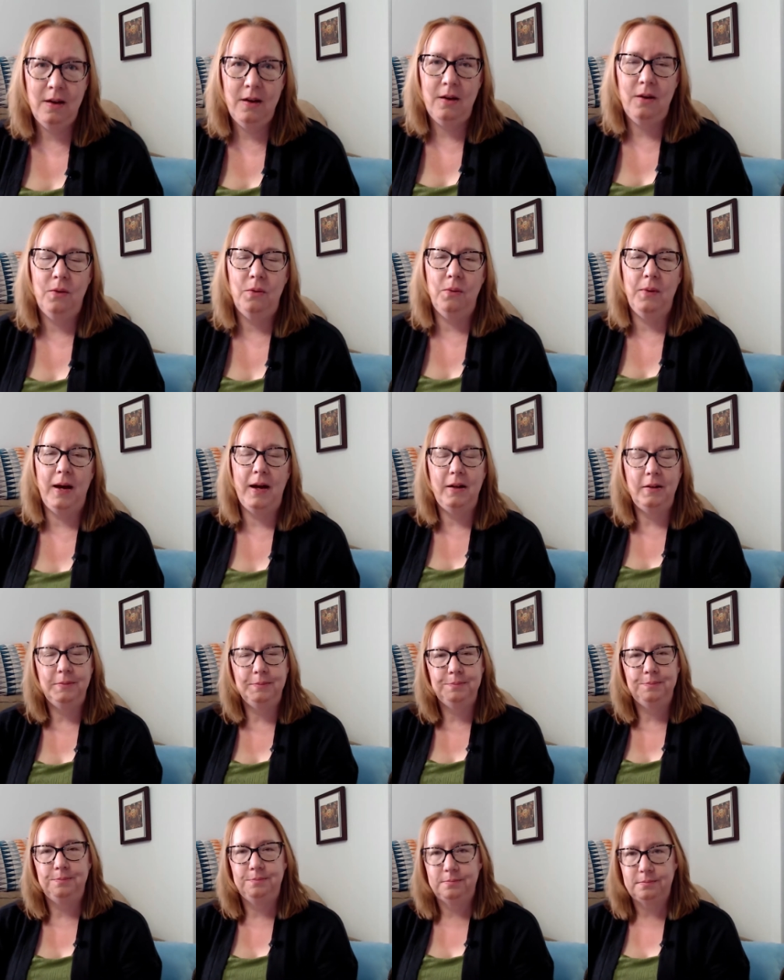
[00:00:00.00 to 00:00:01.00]
Well,
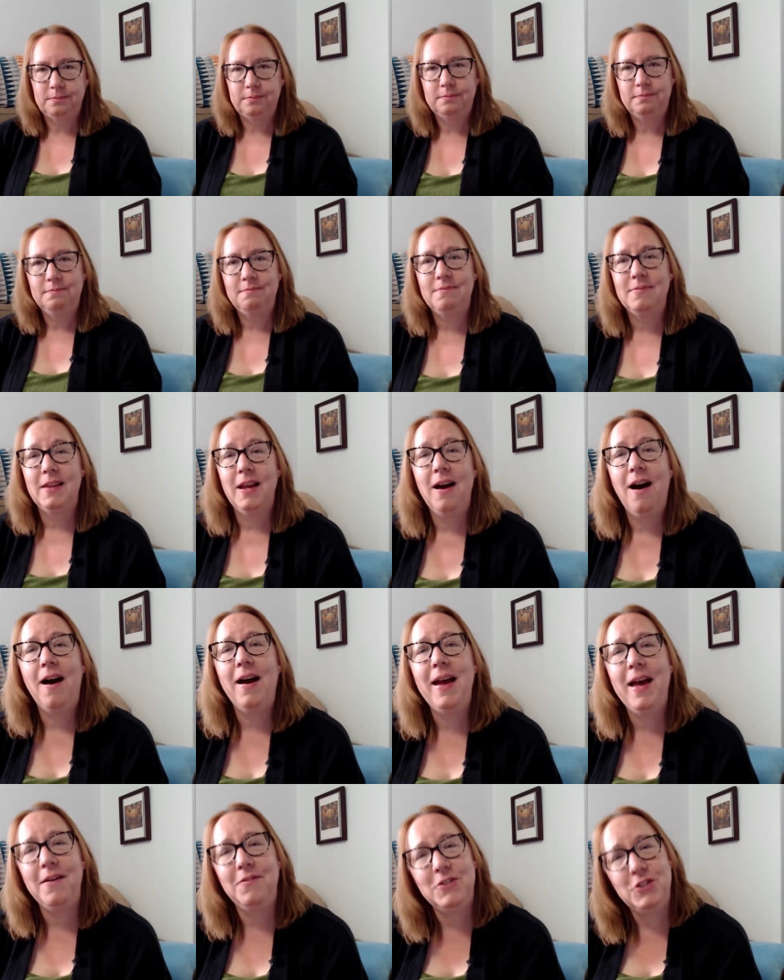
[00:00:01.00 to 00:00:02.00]
I
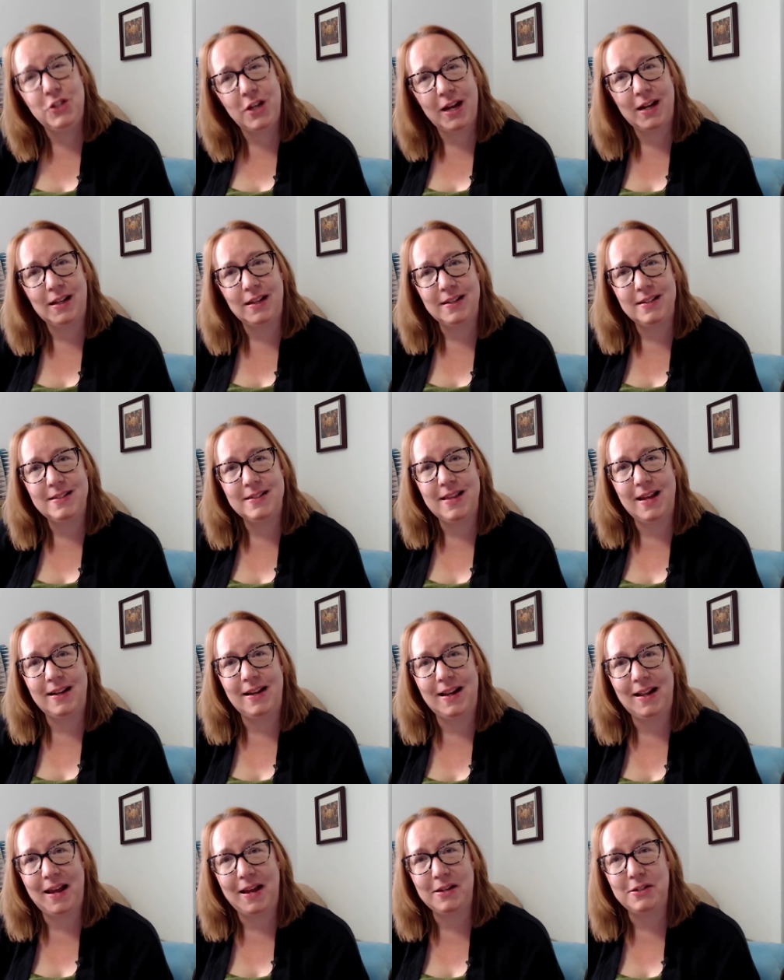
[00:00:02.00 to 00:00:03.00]
have a checklist that I
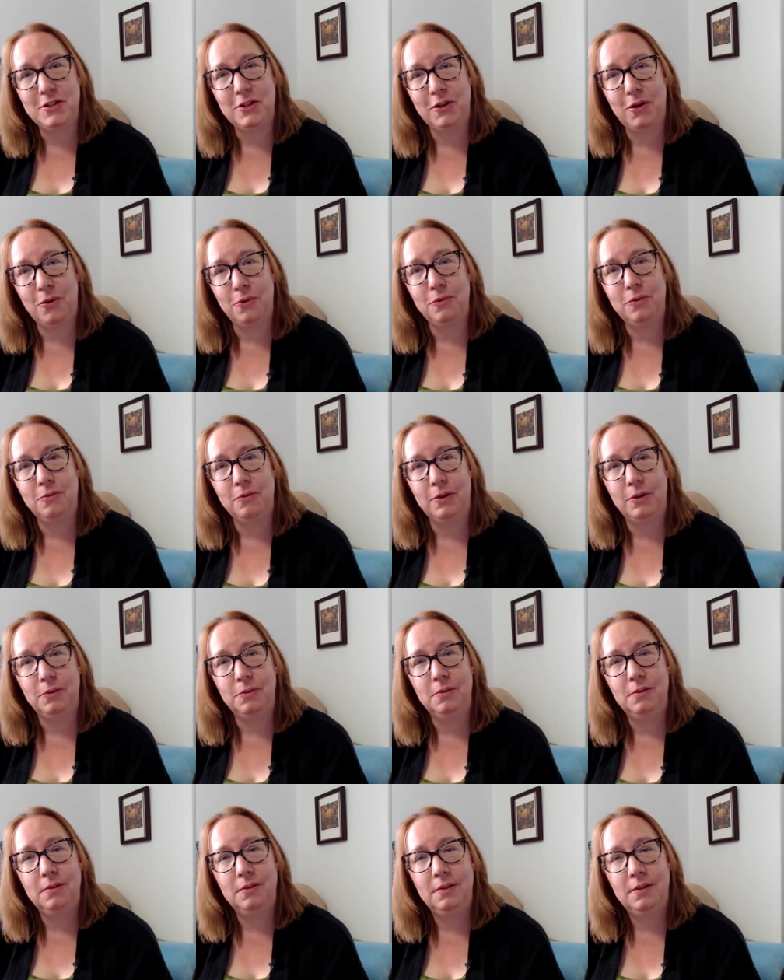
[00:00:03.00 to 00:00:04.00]
like to go through.
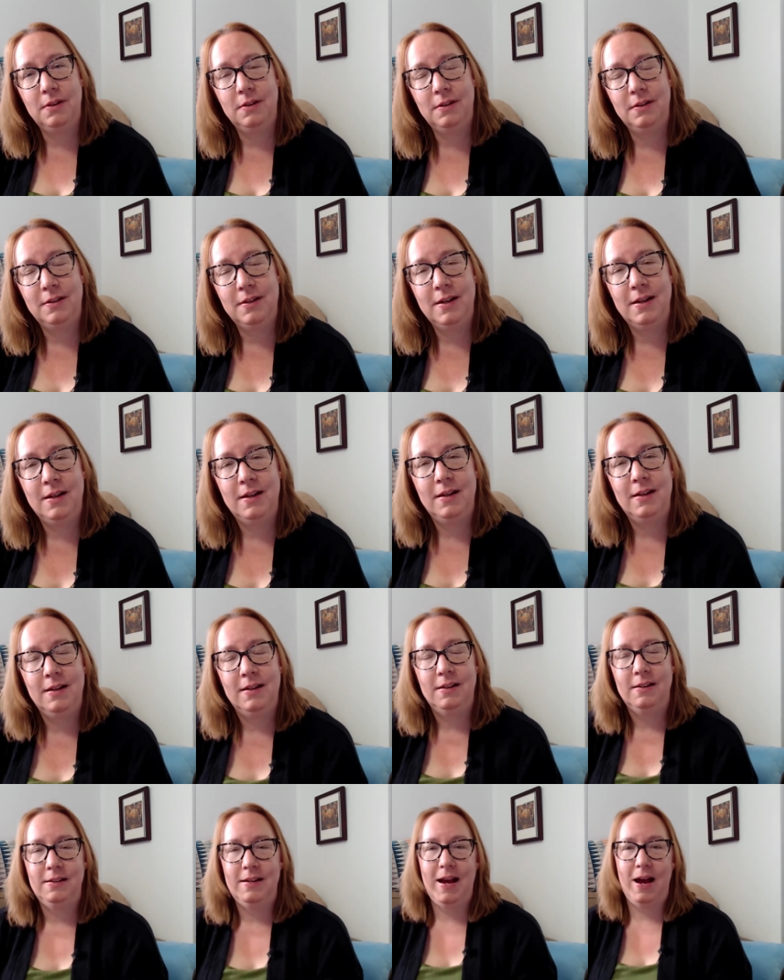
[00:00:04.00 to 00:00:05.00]

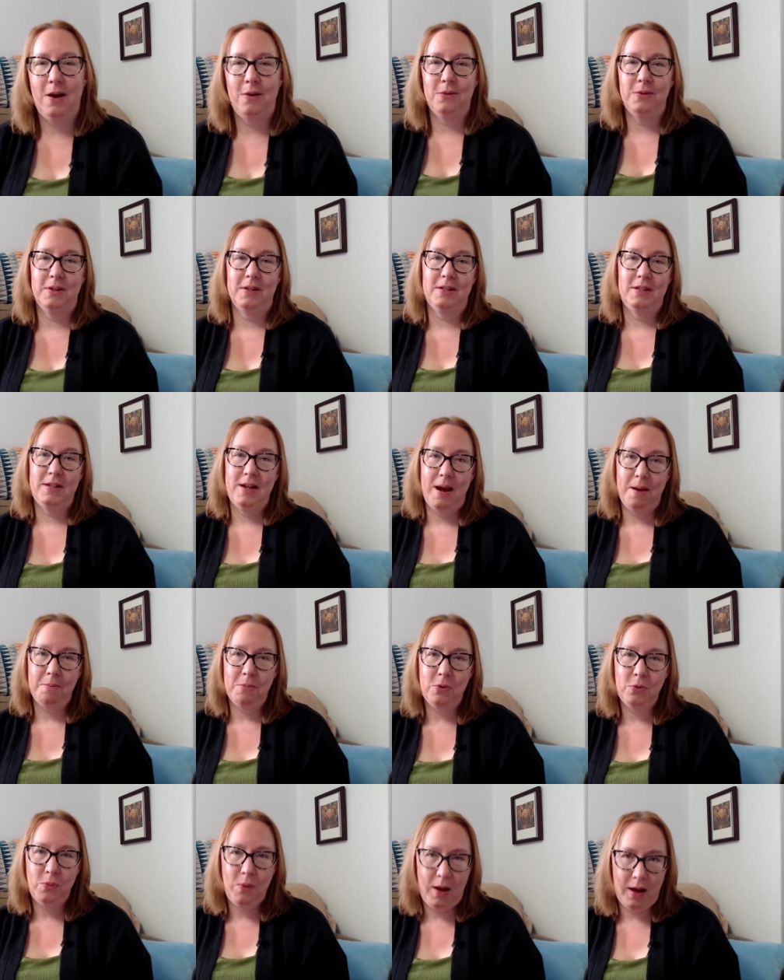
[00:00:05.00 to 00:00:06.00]
Now, the number
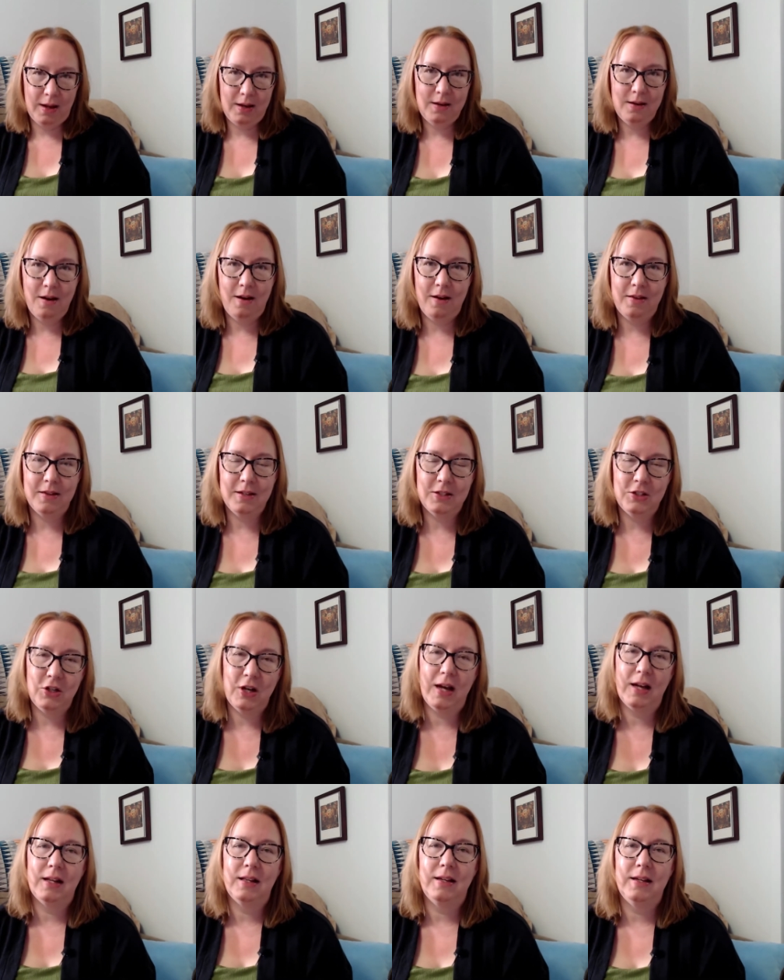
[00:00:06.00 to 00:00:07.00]
one on the
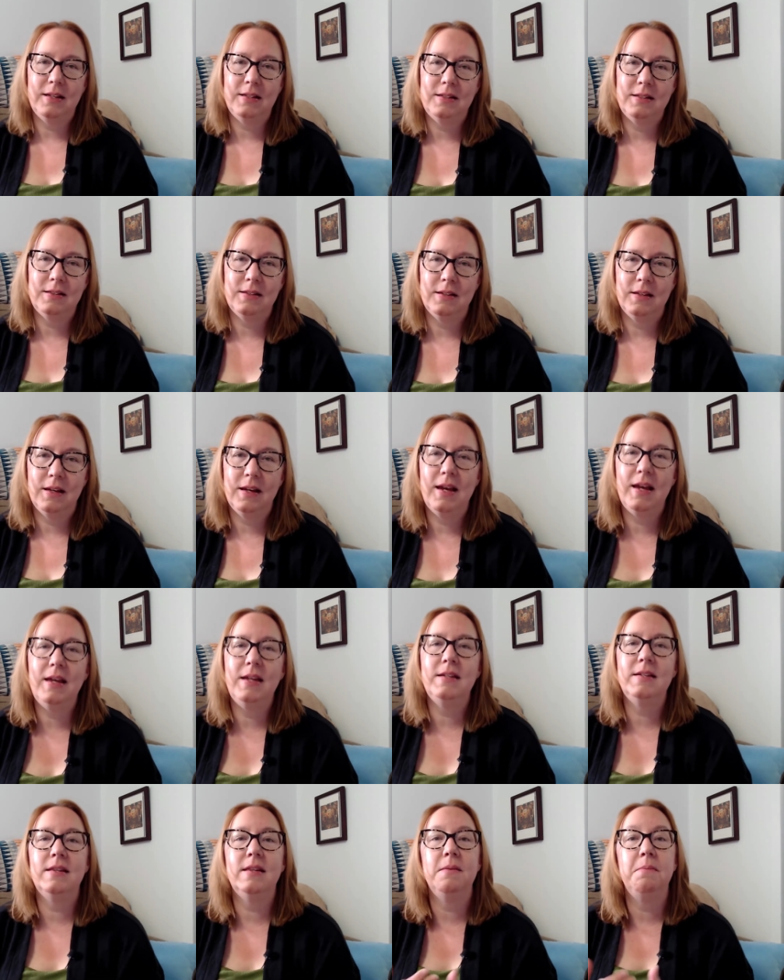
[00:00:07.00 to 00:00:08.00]
checklist
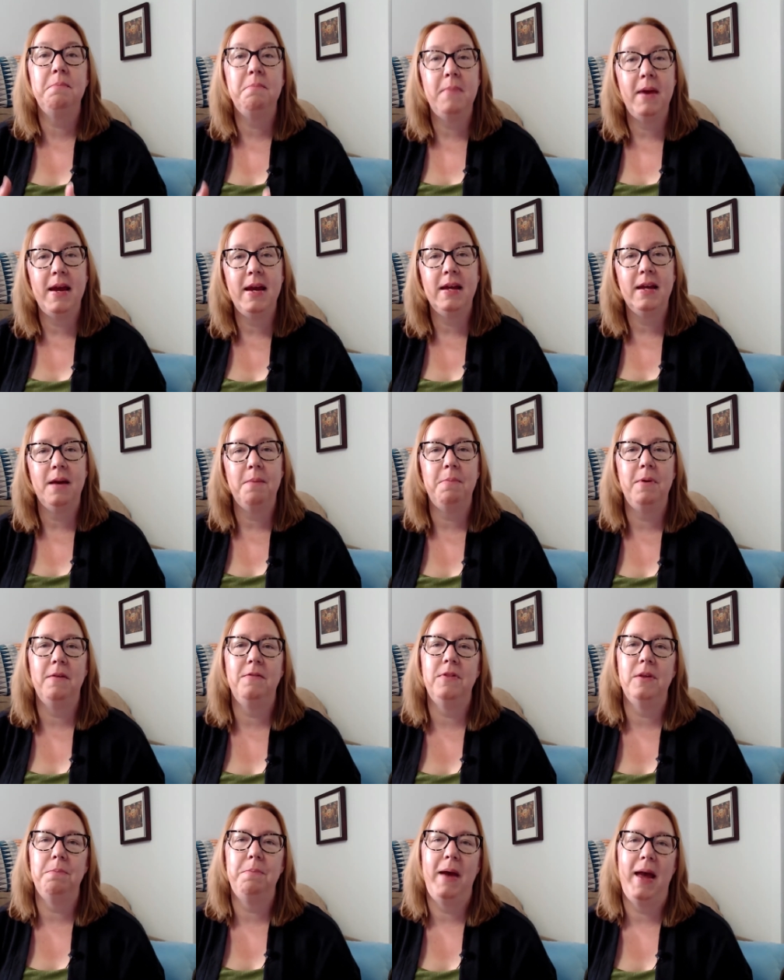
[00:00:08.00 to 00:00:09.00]
is the makeup of
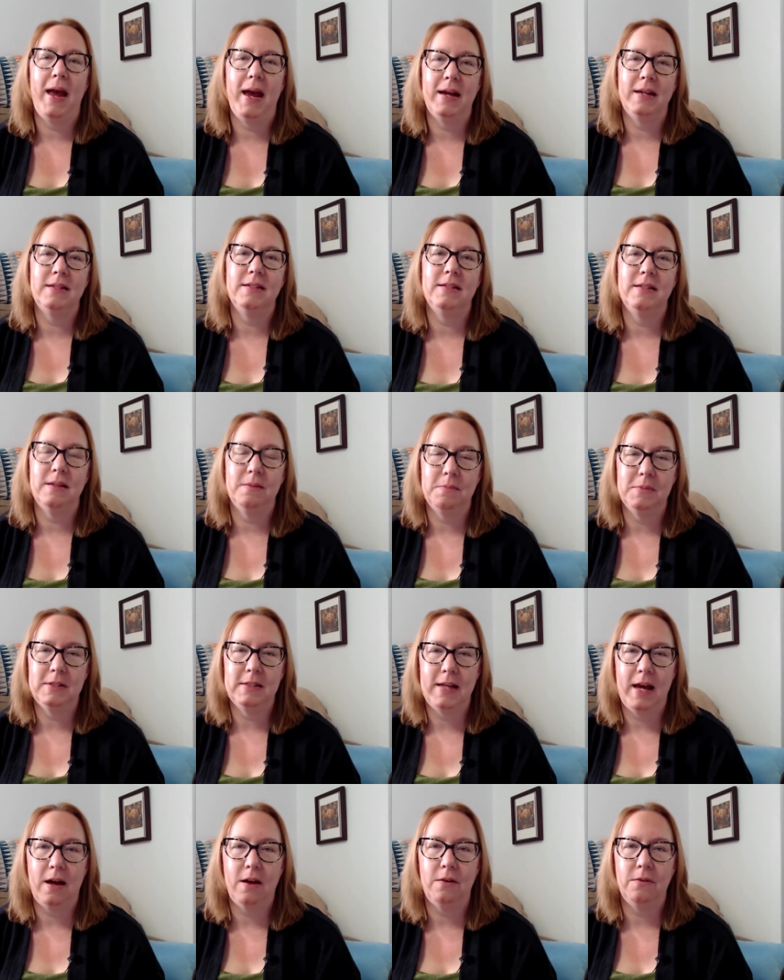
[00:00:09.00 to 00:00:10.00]
the pans
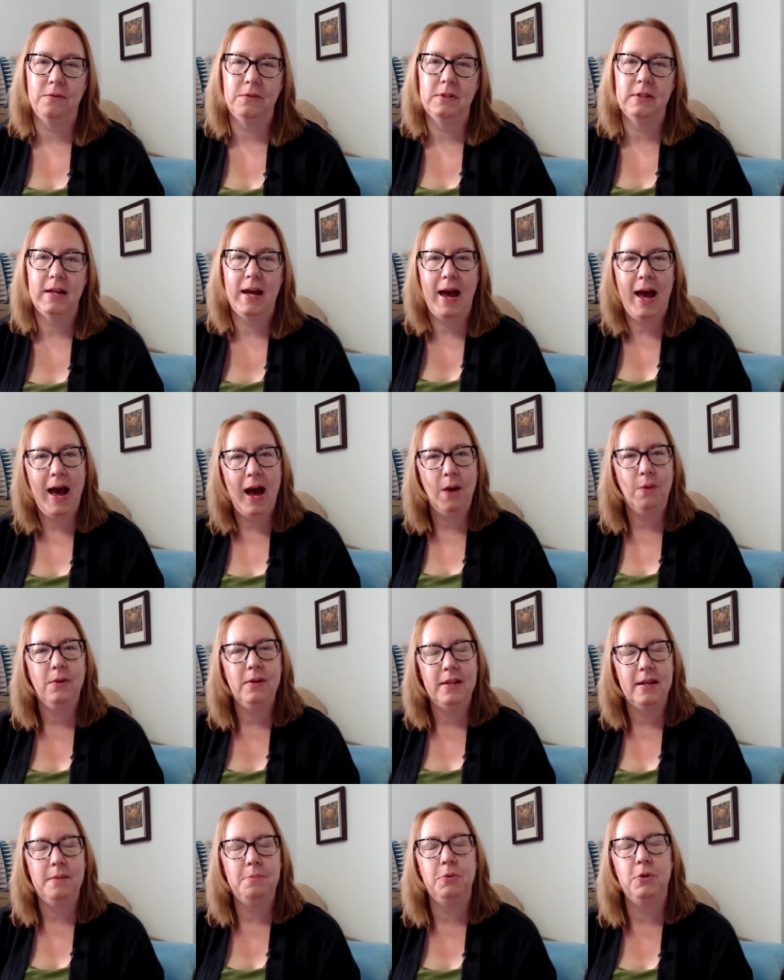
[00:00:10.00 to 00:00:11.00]
themselves. How are
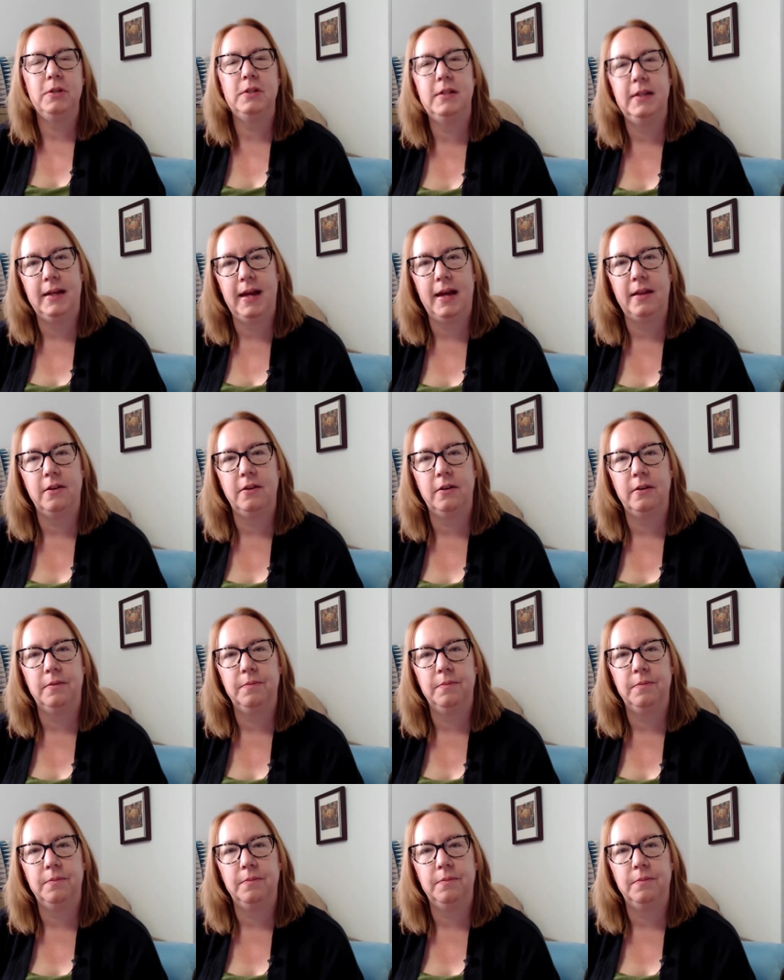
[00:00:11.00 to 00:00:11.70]
they put together?